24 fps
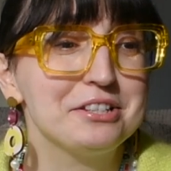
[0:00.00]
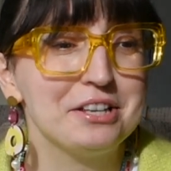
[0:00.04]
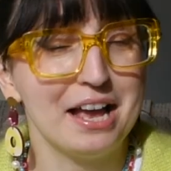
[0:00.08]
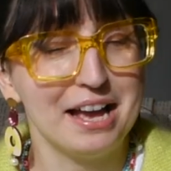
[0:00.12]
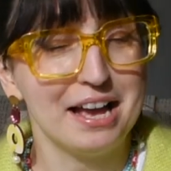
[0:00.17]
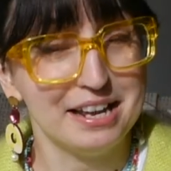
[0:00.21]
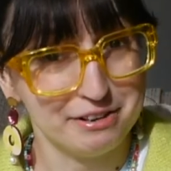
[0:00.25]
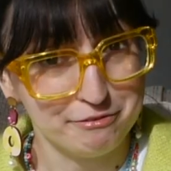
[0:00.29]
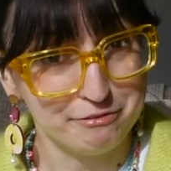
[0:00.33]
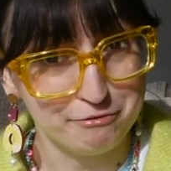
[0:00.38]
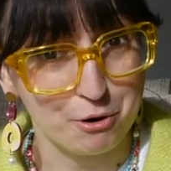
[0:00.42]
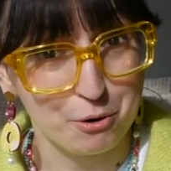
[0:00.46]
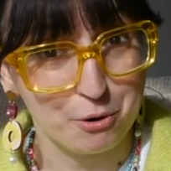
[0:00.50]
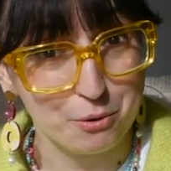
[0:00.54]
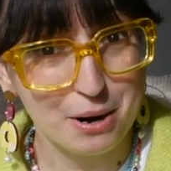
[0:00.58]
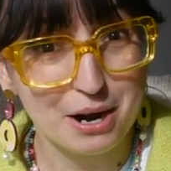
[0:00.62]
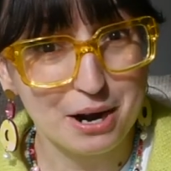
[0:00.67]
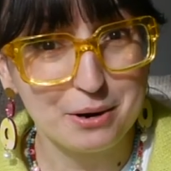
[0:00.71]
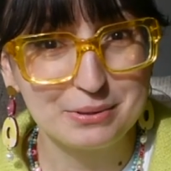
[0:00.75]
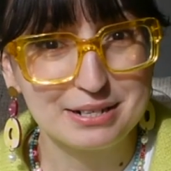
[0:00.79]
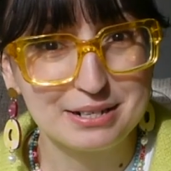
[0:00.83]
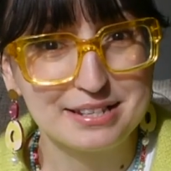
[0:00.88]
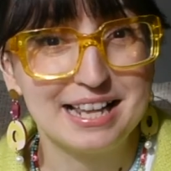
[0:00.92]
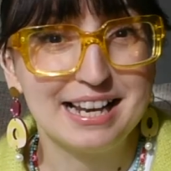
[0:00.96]
an FO.
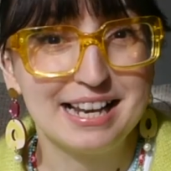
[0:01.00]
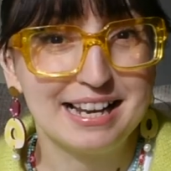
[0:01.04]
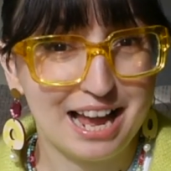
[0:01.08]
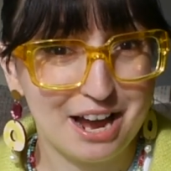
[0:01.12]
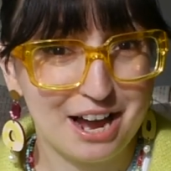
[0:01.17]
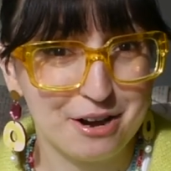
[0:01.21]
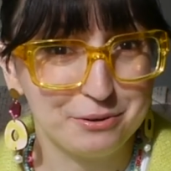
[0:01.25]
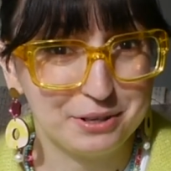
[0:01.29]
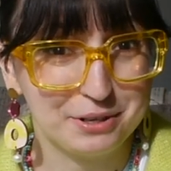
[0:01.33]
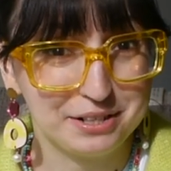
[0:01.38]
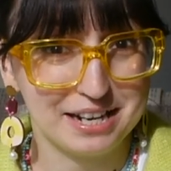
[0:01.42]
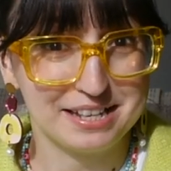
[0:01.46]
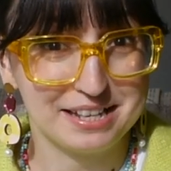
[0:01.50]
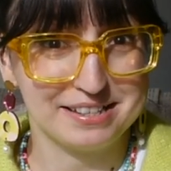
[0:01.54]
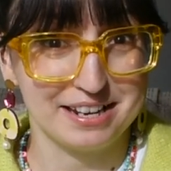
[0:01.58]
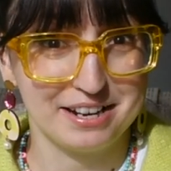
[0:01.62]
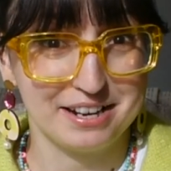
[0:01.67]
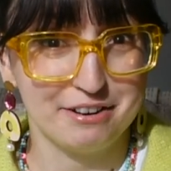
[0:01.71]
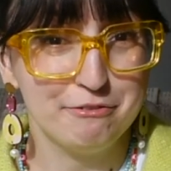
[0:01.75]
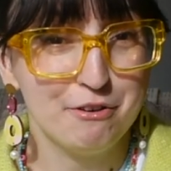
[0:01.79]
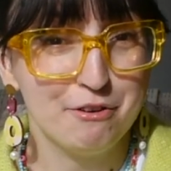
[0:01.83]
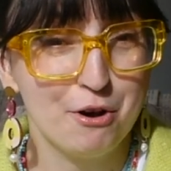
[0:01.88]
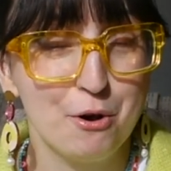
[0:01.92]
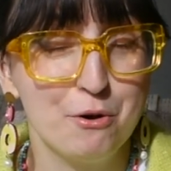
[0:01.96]
I will still count it as an
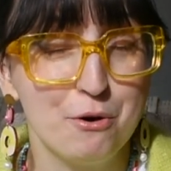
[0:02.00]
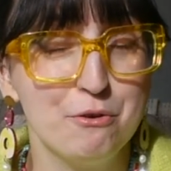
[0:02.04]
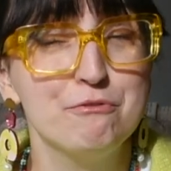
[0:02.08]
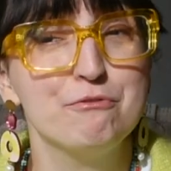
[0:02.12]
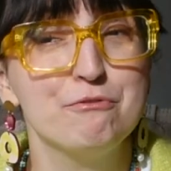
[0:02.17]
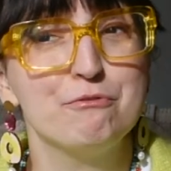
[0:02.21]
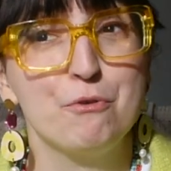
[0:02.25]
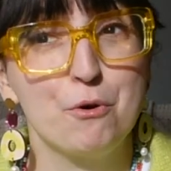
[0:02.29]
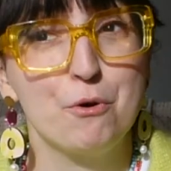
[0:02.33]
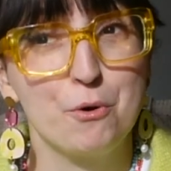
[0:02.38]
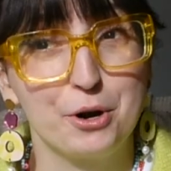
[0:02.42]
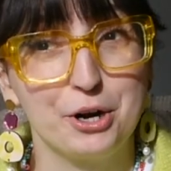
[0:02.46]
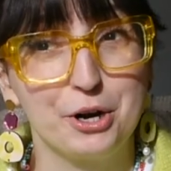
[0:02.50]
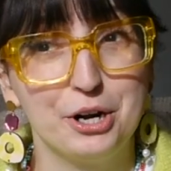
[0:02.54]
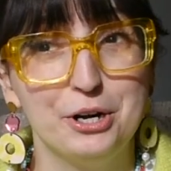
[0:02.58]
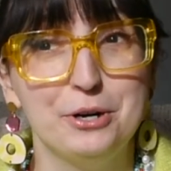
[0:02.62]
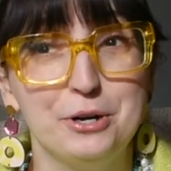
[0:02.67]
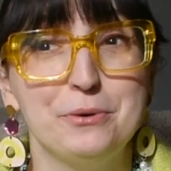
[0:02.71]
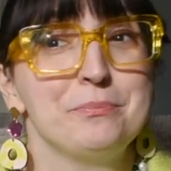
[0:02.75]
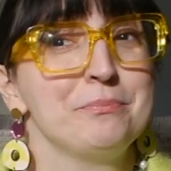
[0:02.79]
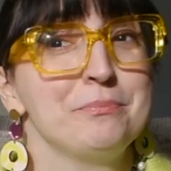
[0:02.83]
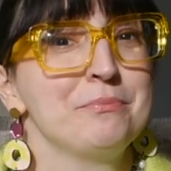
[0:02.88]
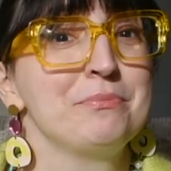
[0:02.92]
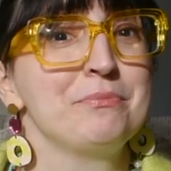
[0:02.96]
FO for
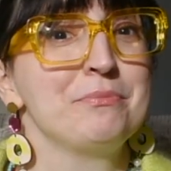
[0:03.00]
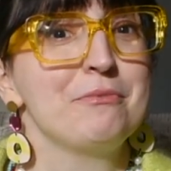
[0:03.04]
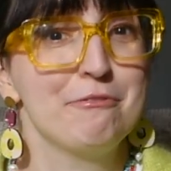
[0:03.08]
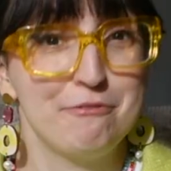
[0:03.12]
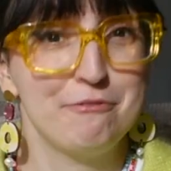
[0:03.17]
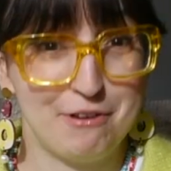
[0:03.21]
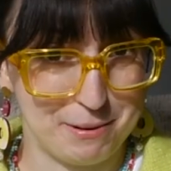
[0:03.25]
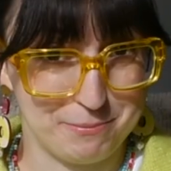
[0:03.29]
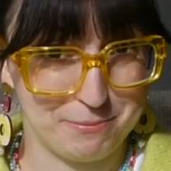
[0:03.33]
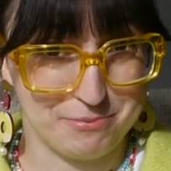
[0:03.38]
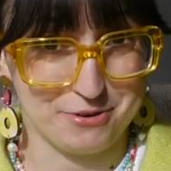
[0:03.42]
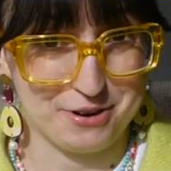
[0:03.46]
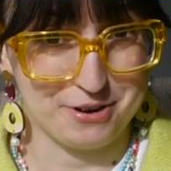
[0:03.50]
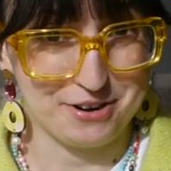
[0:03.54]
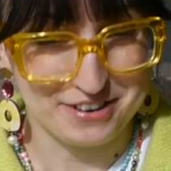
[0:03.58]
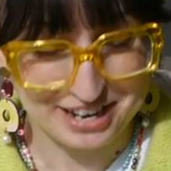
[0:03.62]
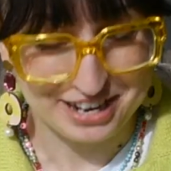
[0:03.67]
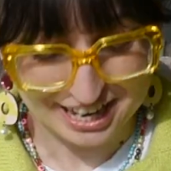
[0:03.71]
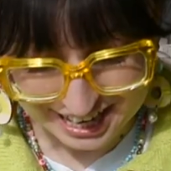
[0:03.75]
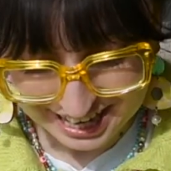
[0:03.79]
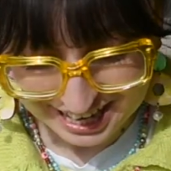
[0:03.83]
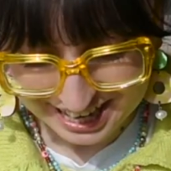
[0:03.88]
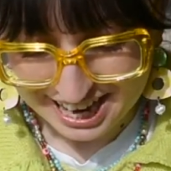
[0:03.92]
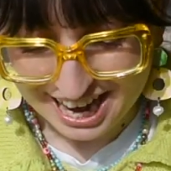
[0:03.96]

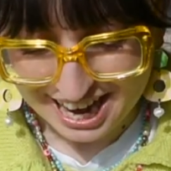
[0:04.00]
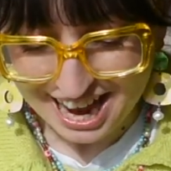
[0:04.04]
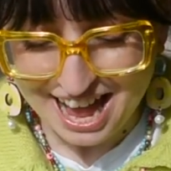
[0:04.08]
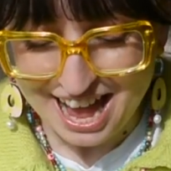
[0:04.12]
February.